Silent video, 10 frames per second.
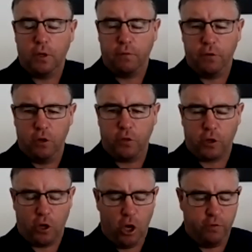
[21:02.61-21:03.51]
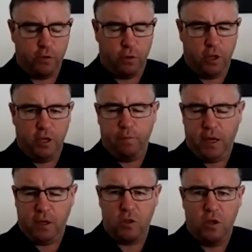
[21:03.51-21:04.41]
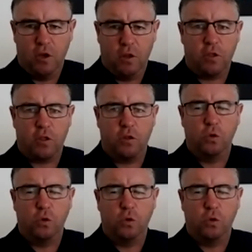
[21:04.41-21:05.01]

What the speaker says: If you look at the COVID relief package, there's still